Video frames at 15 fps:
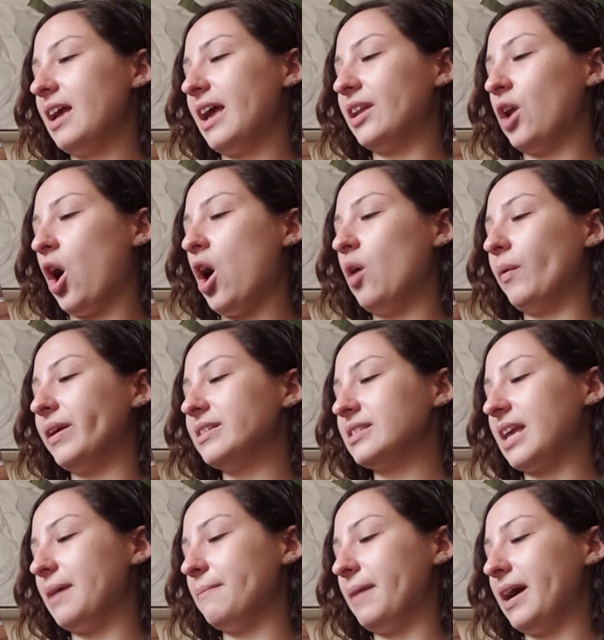and always
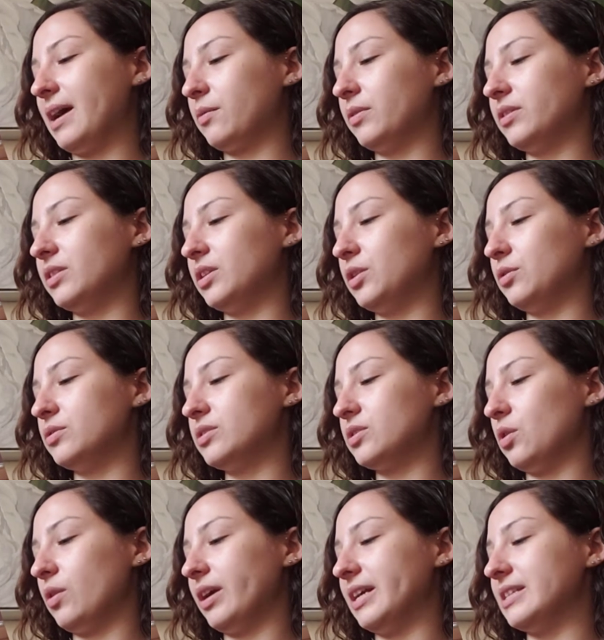came back with new
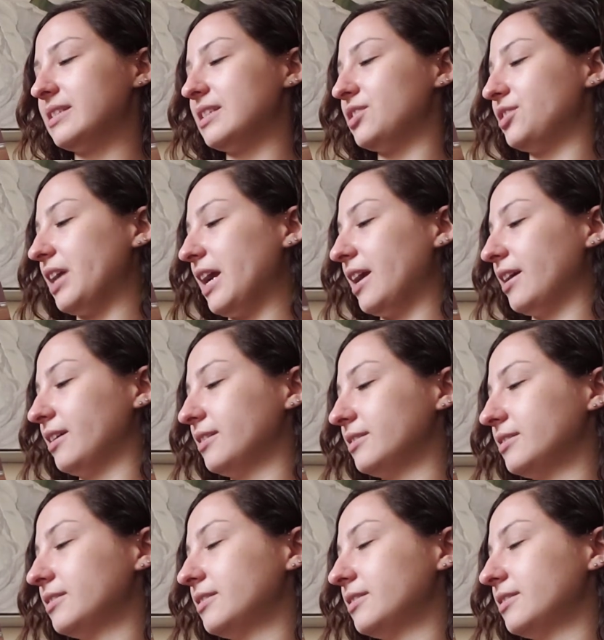stories to share.